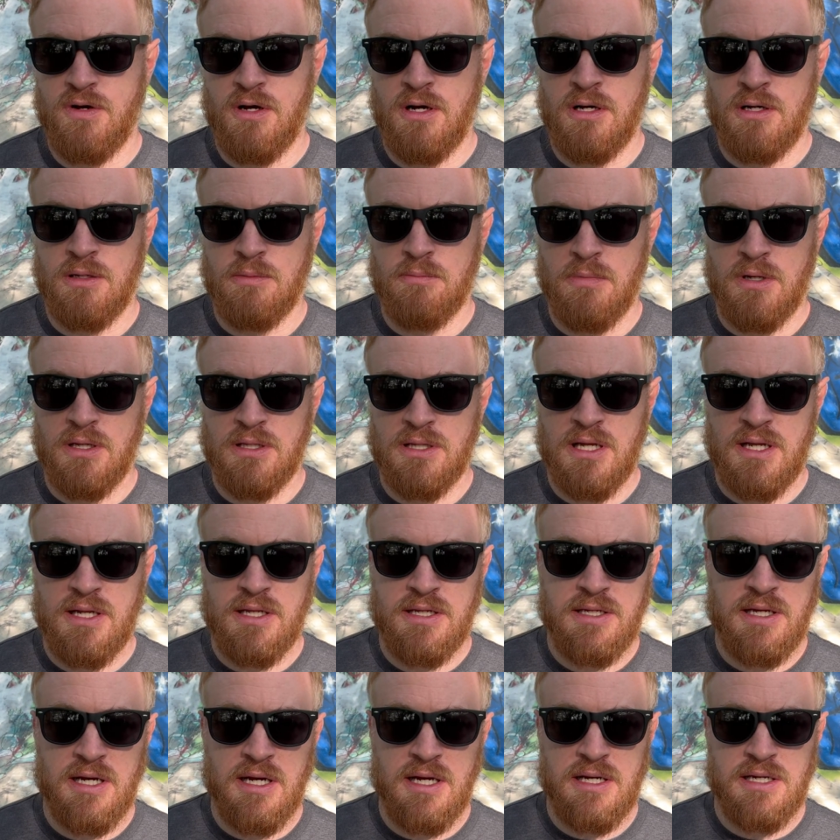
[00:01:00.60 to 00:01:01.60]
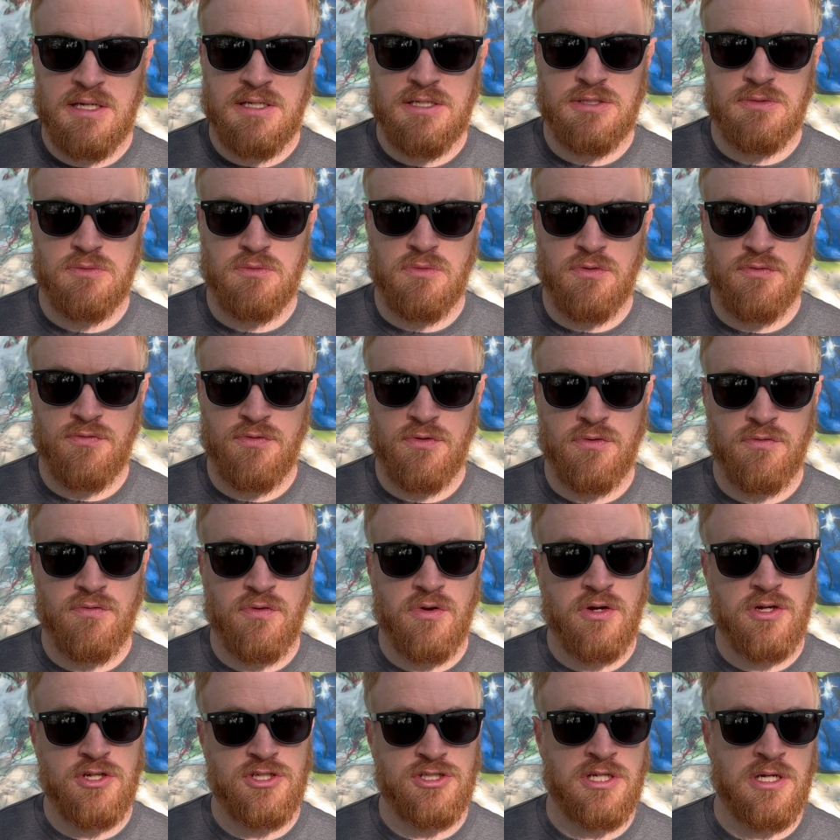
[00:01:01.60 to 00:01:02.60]
a lot of guys will feel
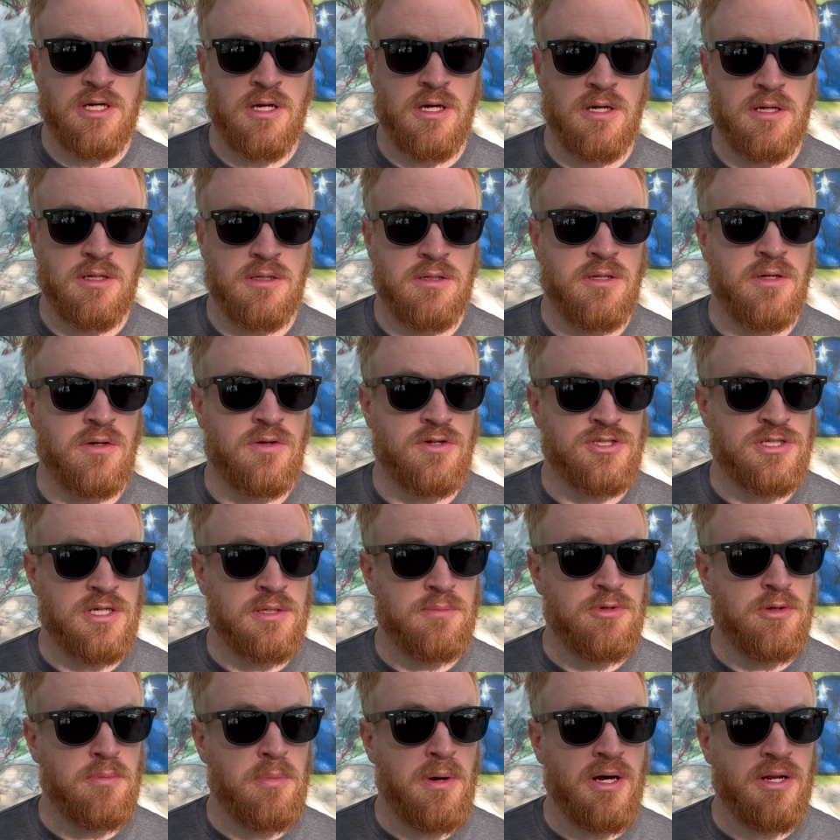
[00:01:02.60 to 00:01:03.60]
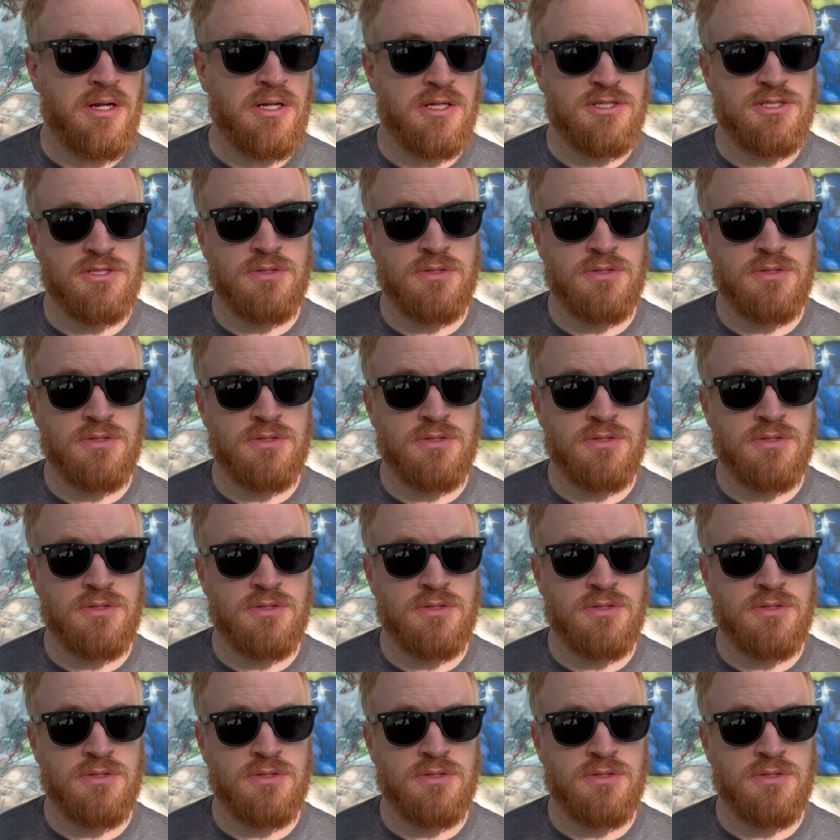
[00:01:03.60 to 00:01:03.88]
very ashamed about it,